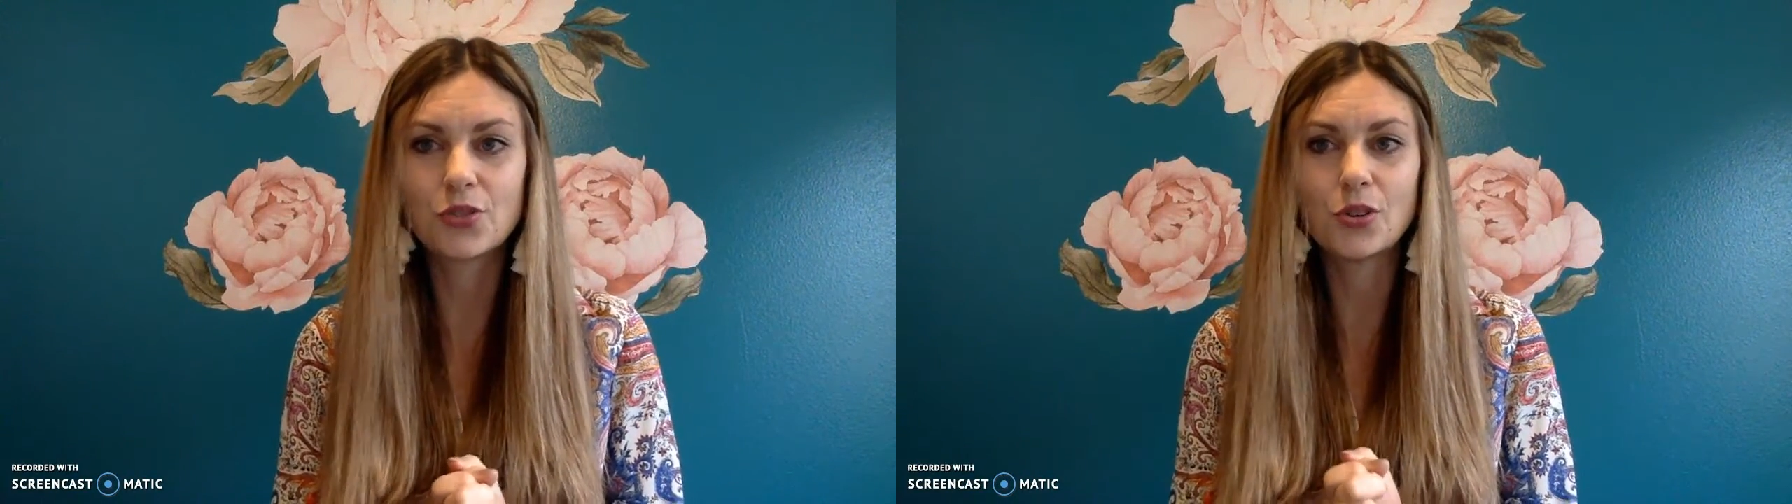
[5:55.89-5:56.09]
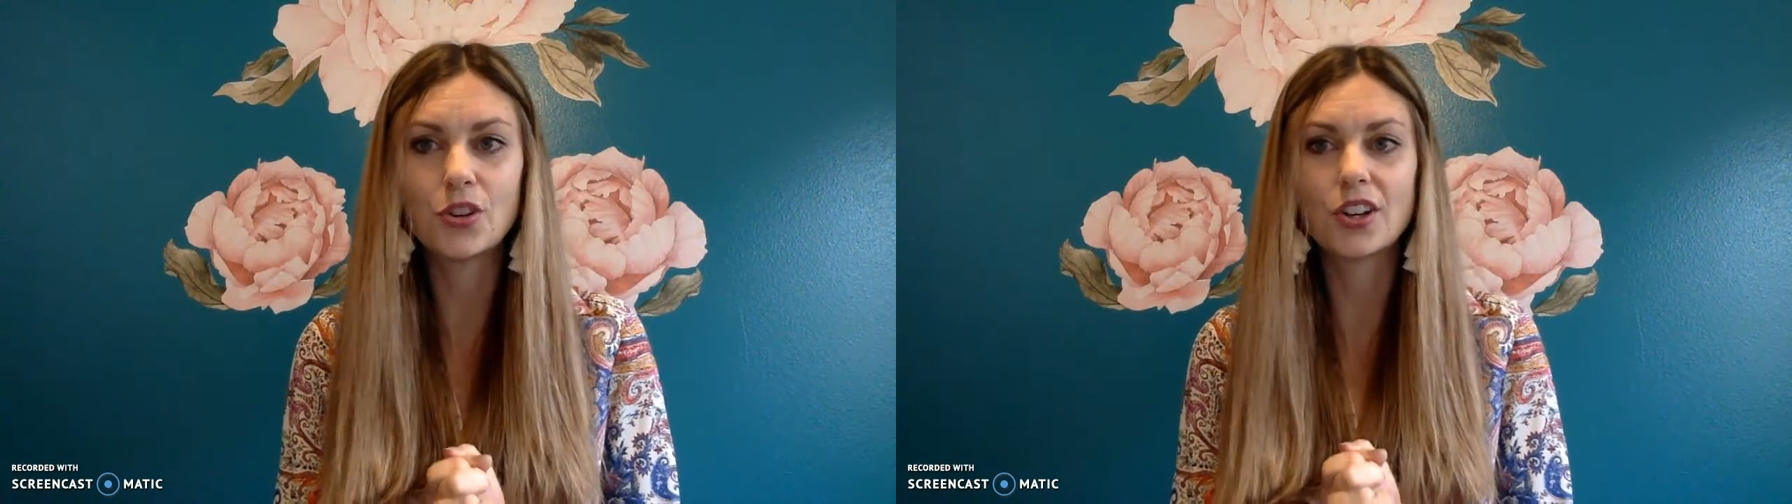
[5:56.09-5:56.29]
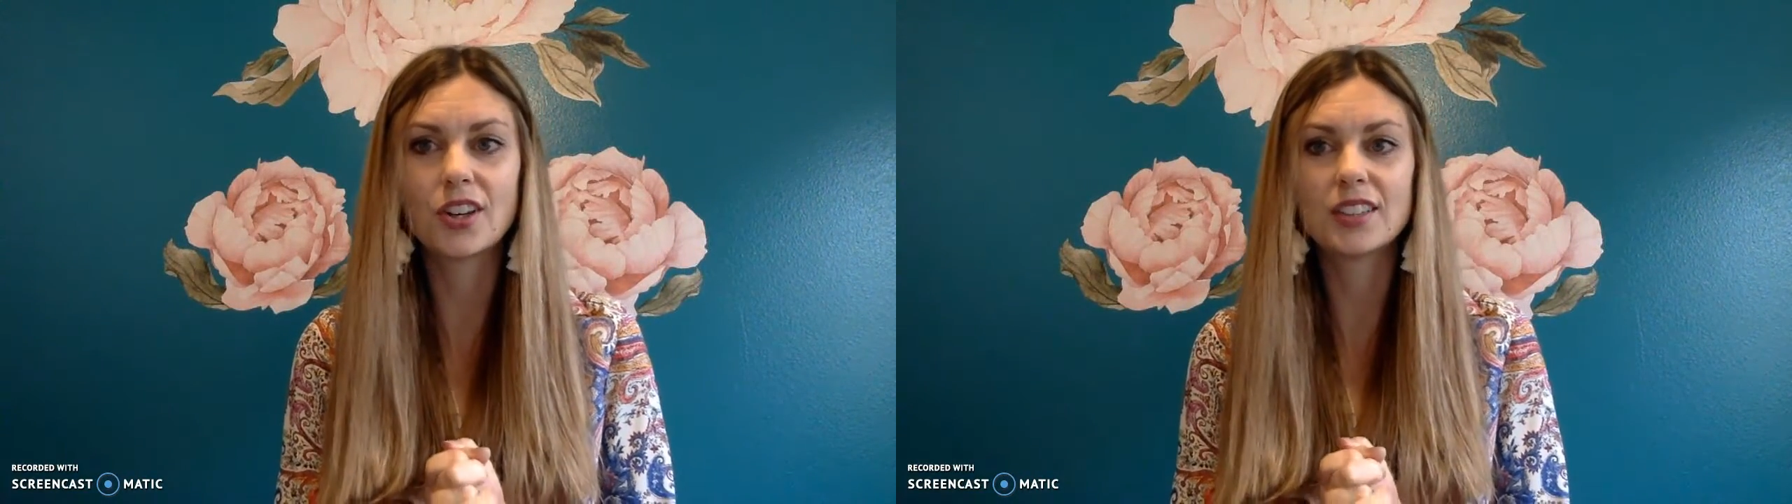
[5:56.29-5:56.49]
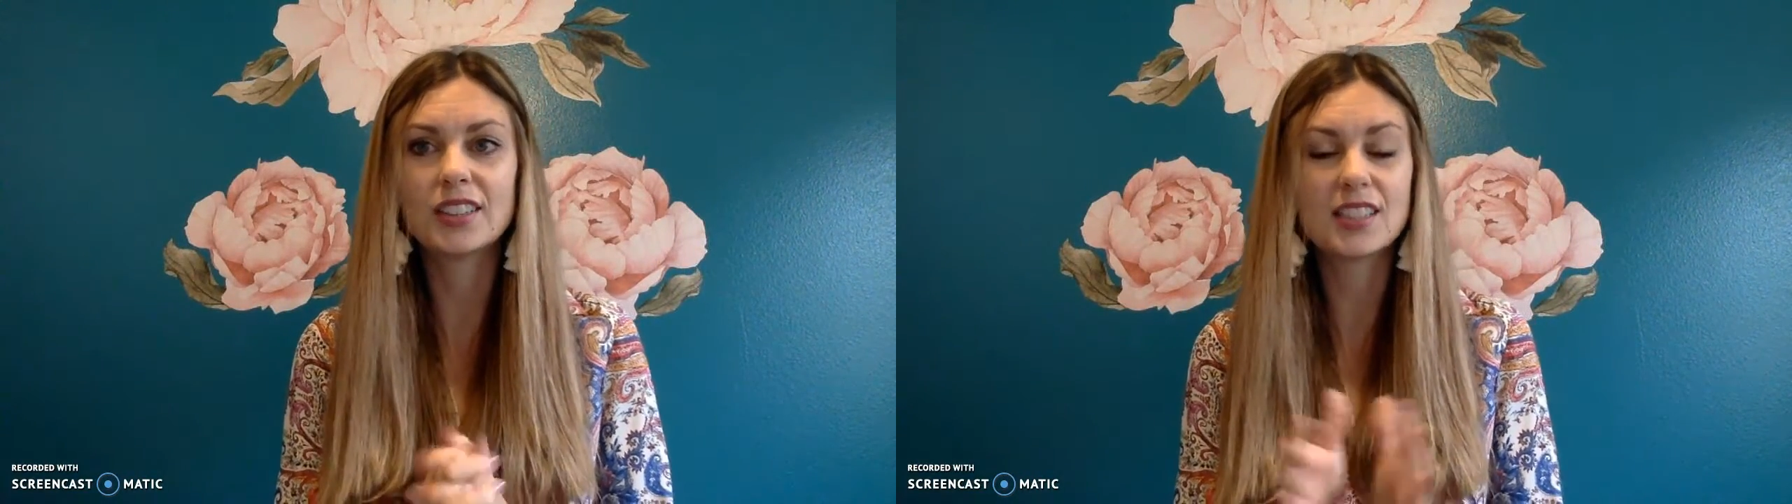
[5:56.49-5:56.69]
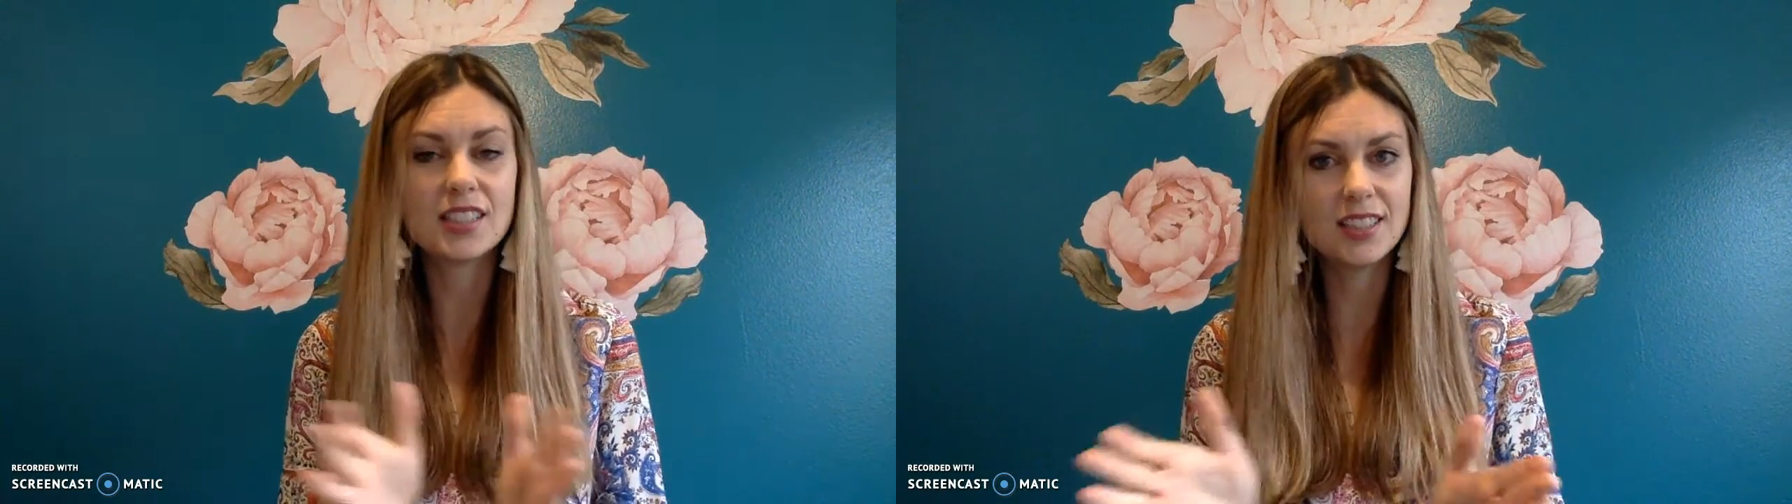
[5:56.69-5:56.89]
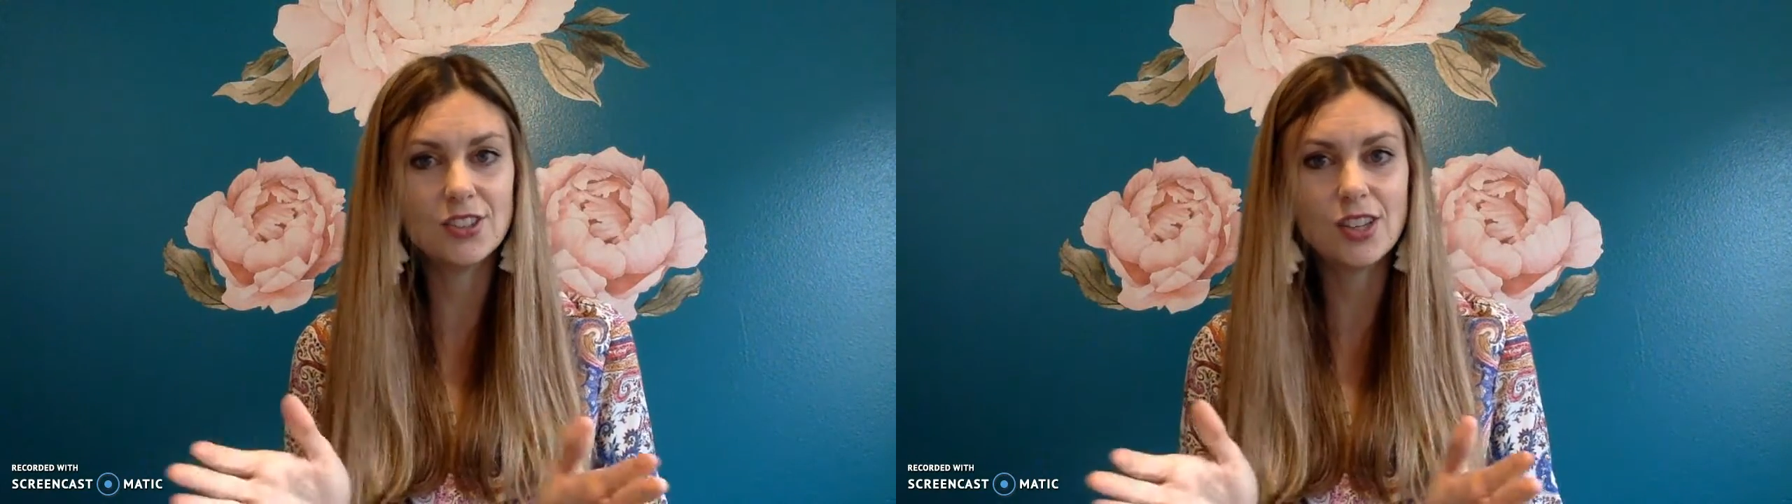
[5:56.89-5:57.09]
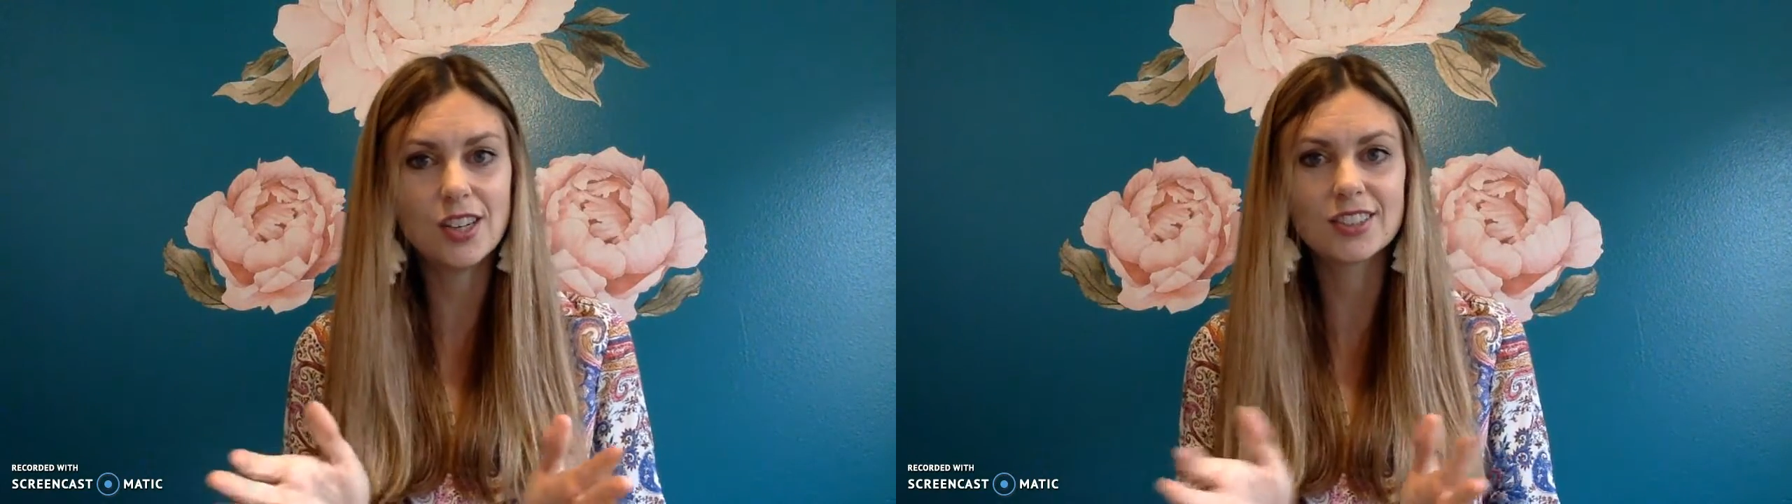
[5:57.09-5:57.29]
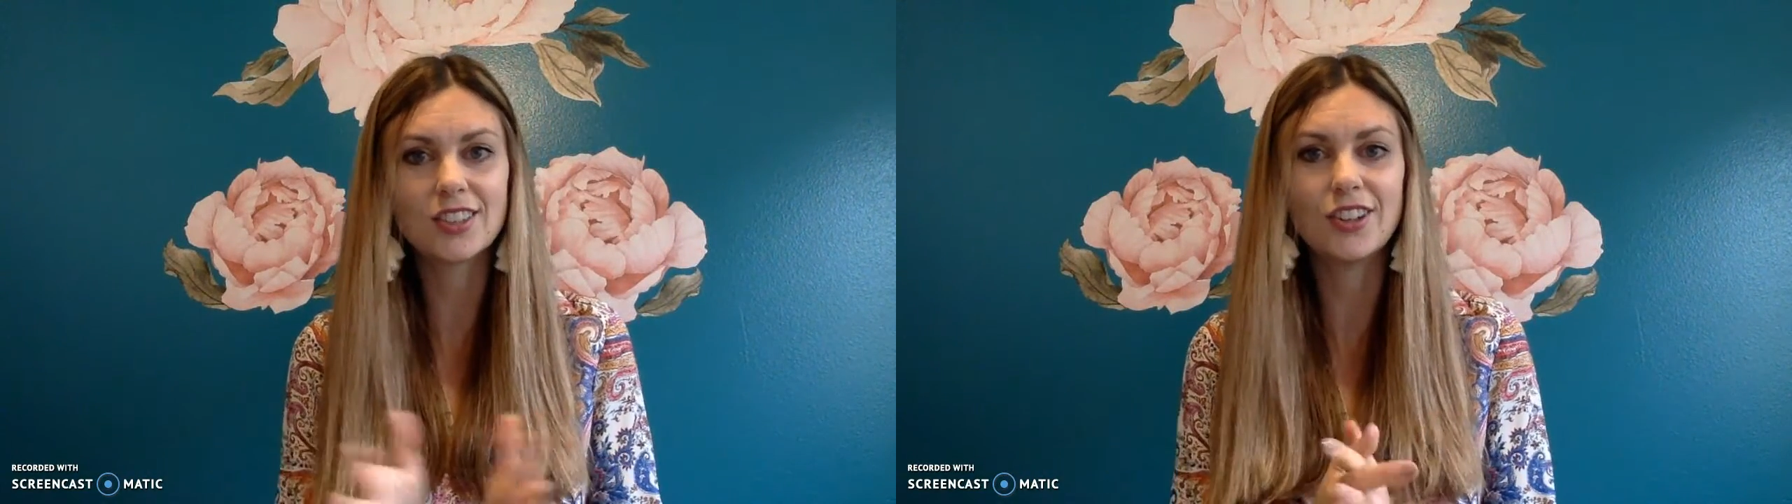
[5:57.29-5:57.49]
for listening
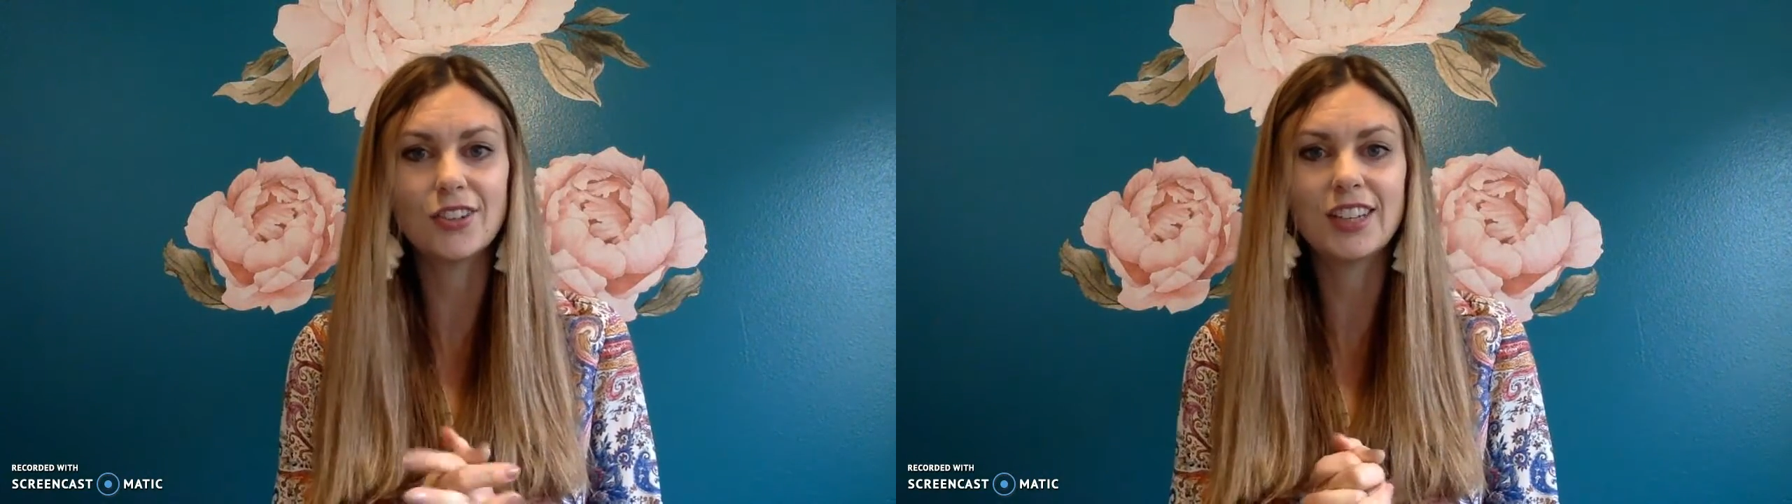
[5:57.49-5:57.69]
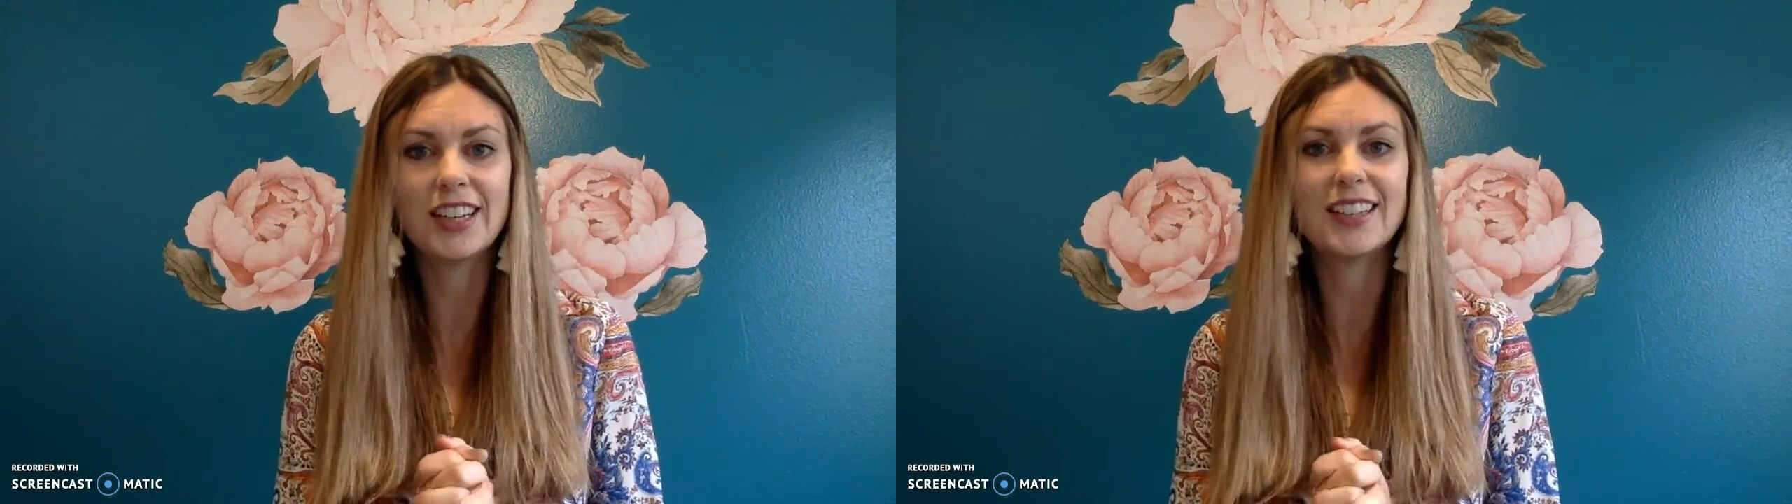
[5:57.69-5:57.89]
along to all of that.